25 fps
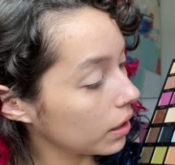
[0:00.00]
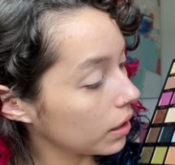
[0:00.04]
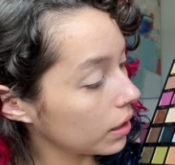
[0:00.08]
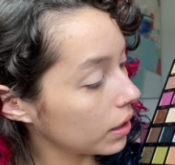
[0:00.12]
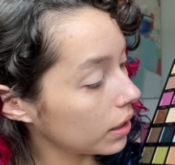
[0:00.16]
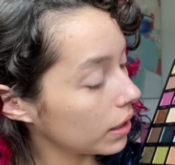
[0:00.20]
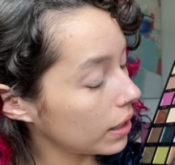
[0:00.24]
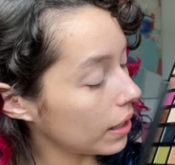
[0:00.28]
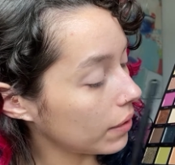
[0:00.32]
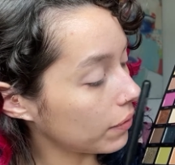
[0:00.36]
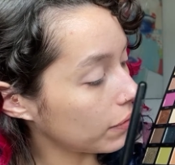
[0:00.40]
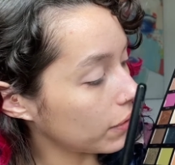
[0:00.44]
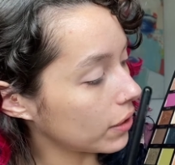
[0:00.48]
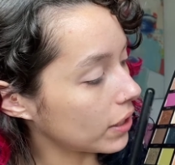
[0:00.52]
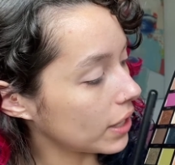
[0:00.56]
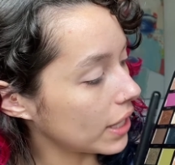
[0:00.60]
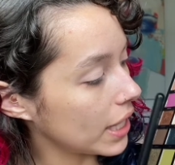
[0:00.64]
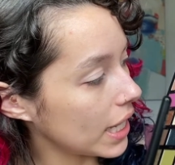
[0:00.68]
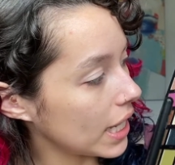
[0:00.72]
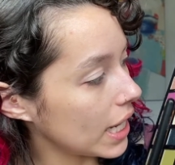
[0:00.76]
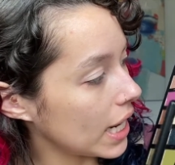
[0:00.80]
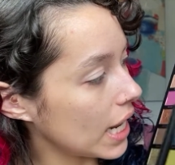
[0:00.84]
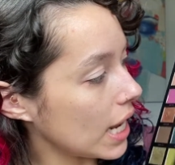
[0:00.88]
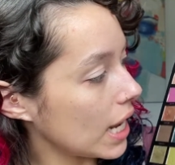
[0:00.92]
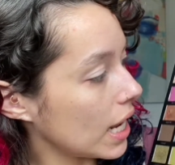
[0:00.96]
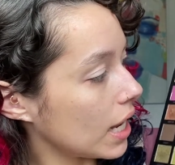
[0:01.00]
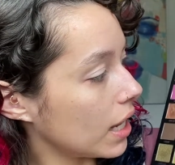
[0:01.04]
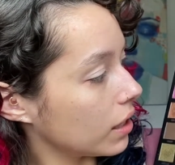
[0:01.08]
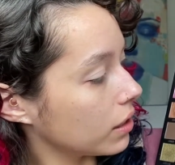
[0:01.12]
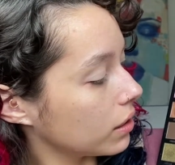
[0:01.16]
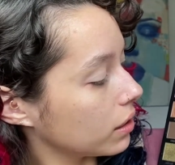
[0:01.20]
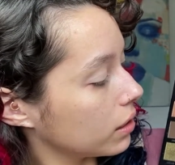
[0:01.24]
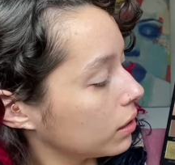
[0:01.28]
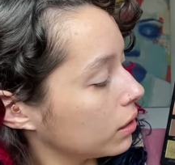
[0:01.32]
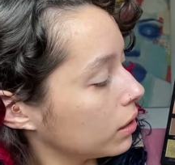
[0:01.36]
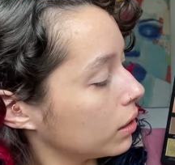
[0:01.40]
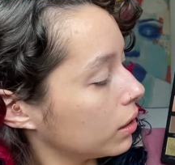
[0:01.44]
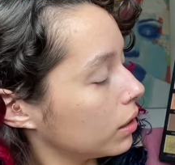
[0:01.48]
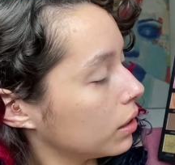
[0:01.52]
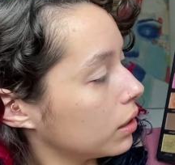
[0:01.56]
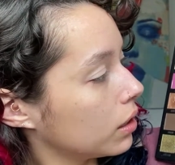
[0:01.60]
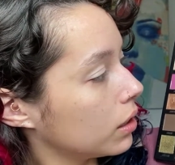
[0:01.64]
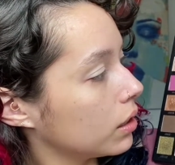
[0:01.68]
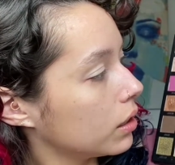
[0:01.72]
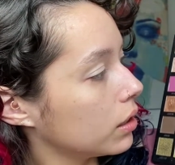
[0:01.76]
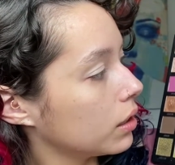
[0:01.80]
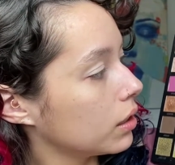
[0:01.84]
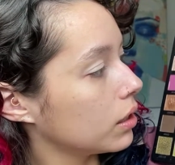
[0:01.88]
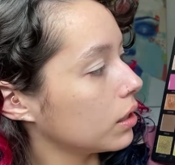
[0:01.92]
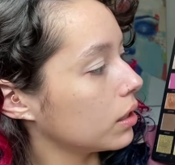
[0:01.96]
Nefertiti,
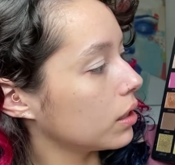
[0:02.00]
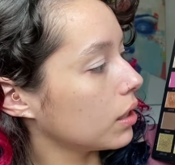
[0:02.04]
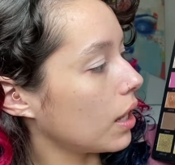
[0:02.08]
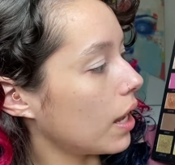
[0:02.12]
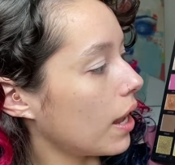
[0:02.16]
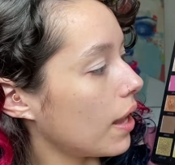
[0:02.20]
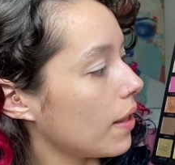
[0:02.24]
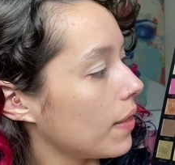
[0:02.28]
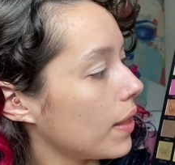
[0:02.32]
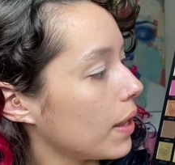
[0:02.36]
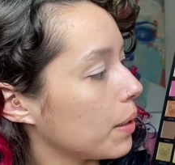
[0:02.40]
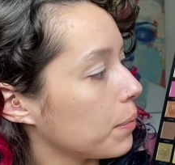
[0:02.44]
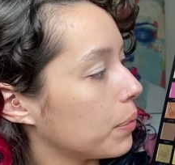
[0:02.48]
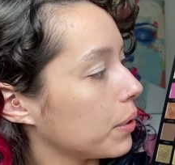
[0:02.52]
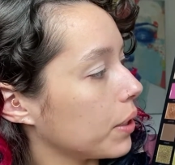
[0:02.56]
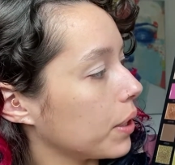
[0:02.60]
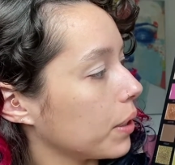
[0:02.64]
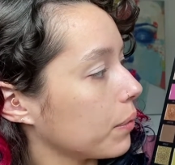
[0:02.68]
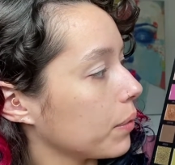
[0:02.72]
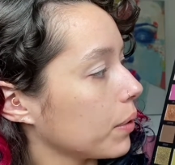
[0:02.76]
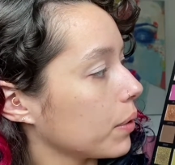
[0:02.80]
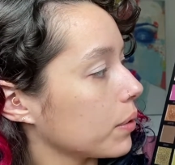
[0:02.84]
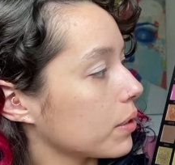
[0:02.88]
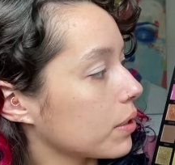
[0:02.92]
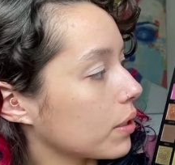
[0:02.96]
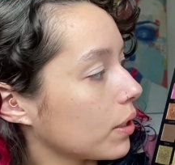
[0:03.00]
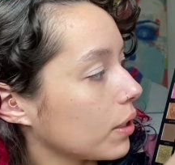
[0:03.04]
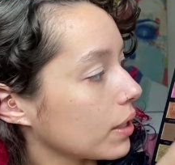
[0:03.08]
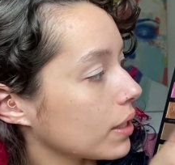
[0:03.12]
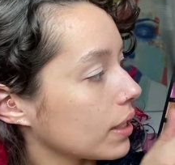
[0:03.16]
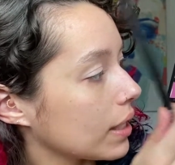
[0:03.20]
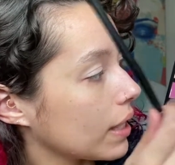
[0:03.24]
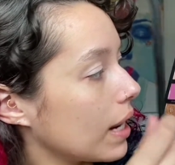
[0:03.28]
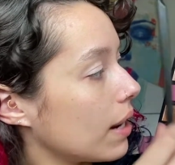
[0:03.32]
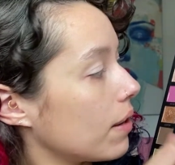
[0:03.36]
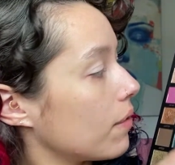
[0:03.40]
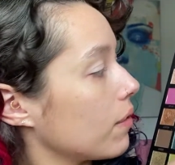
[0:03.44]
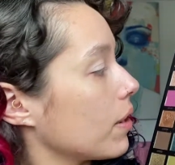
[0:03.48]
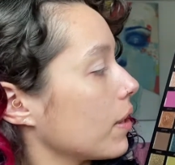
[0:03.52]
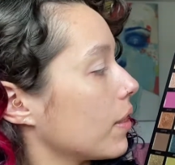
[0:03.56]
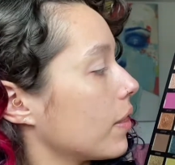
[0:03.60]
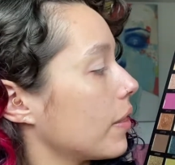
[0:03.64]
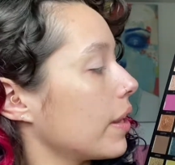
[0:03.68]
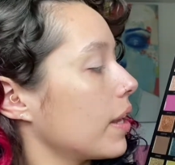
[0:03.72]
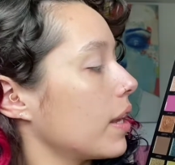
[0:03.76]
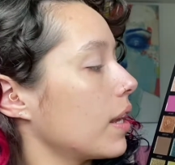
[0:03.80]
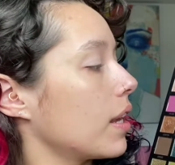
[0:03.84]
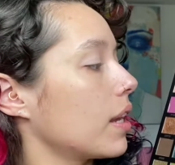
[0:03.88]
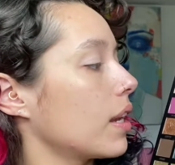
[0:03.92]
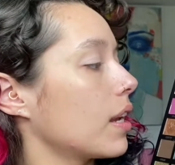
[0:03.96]
and then putting Rose Quartz on
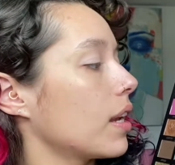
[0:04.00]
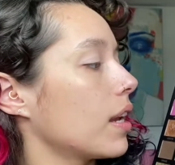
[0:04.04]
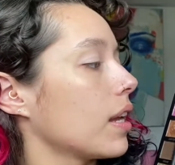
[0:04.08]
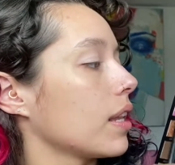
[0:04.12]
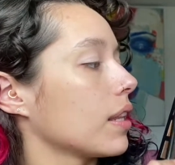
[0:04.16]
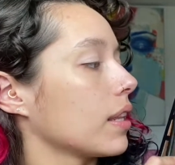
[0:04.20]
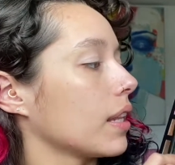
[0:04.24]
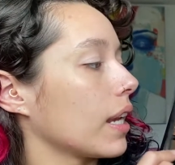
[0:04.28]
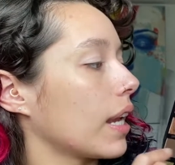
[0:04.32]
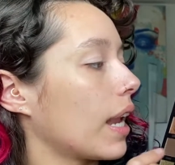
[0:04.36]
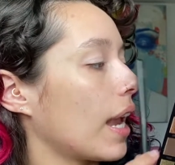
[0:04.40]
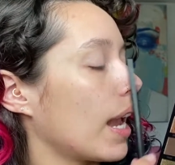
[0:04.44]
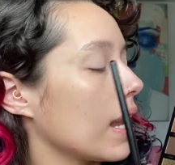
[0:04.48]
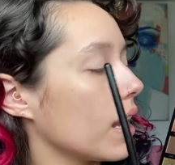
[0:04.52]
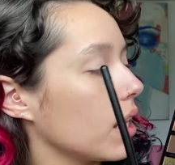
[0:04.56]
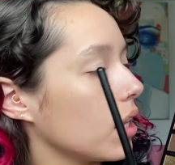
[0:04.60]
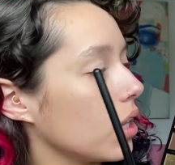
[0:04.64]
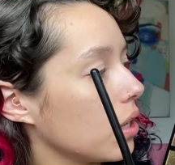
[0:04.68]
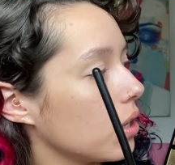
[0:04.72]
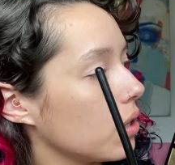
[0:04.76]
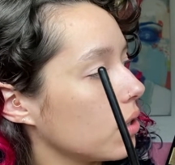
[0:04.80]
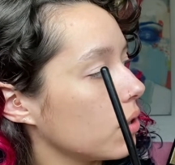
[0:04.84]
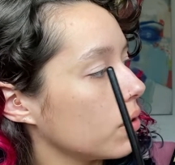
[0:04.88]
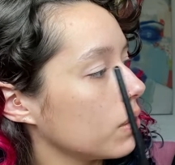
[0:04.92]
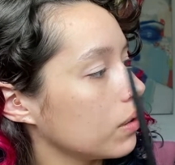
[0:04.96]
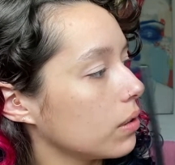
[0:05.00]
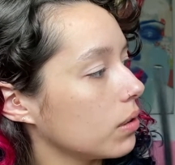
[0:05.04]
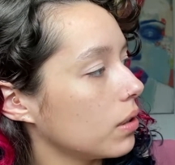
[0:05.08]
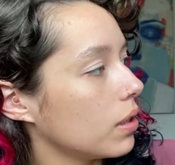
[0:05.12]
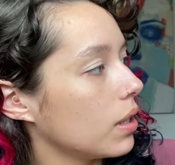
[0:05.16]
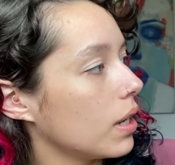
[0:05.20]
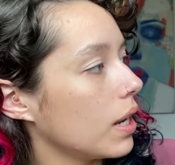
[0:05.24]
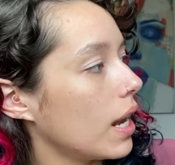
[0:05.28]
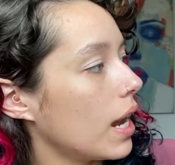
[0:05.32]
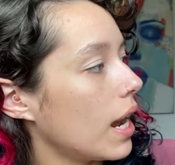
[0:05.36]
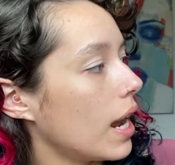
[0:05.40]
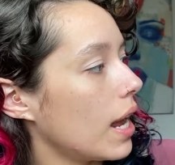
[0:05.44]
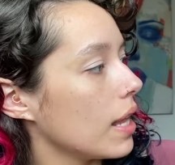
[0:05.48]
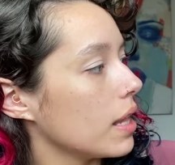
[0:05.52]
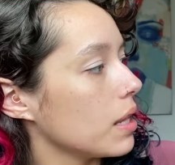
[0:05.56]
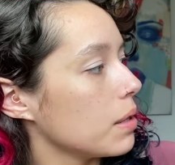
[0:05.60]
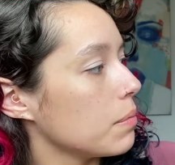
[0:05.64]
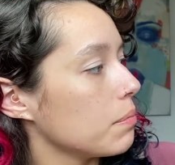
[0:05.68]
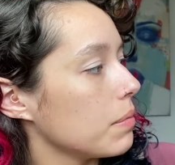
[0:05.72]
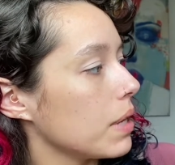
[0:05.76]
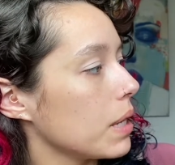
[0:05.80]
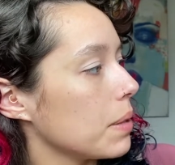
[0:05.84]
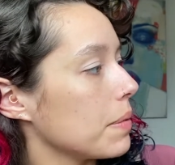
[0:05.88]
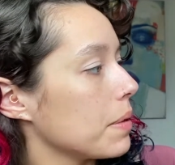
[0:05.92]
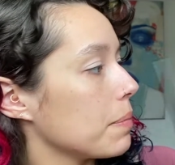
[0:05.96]
everything and like Halo, and then
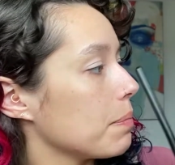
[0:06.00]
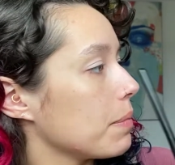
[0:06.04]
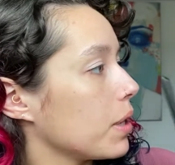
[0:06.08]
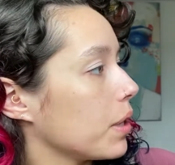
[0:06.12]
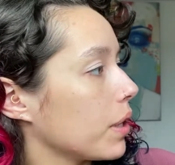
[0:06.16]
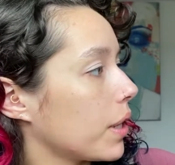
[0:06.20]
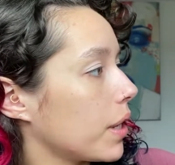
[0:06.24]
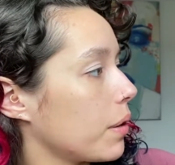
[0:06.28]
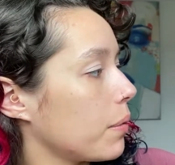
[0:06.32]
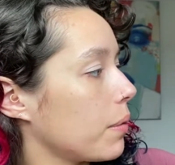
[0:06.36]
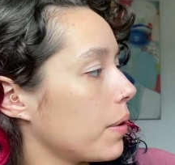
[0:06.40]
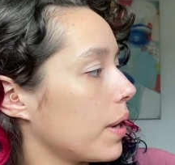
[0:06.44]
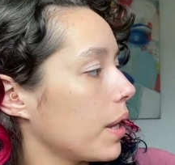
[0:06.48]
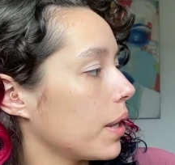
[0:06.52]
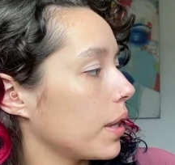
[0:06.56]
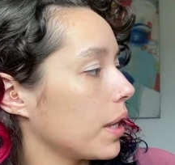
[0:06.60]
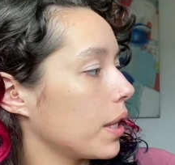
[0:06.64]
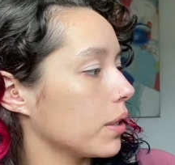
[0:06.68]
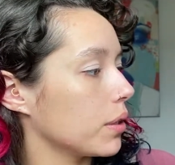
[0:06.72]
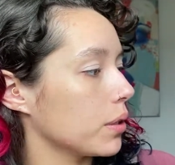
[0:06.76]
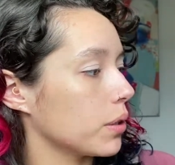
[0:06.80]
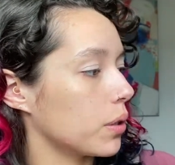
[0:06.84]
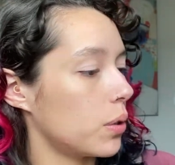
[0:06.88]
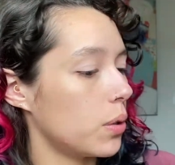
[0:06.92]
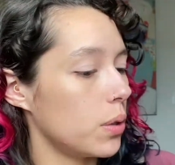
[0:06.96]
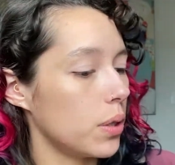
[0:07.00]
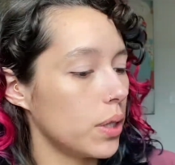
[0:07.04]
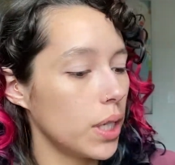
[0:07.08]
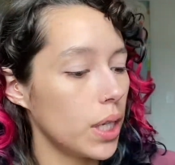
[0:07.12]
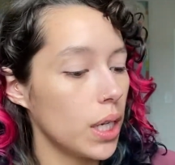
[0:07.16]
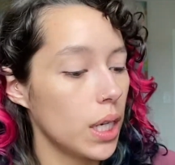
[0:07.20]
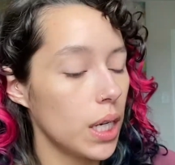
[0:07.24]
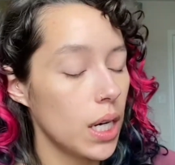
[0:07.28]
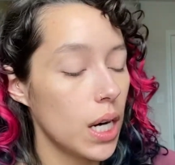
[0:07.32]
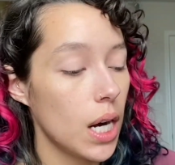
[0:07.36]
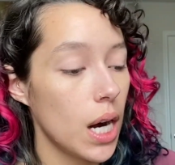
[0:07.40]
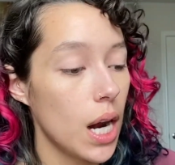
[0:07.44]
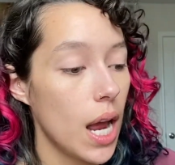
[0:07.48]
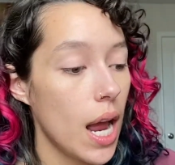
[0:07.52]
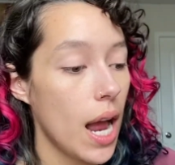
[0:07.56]
maybe Milky Way on the inner corner.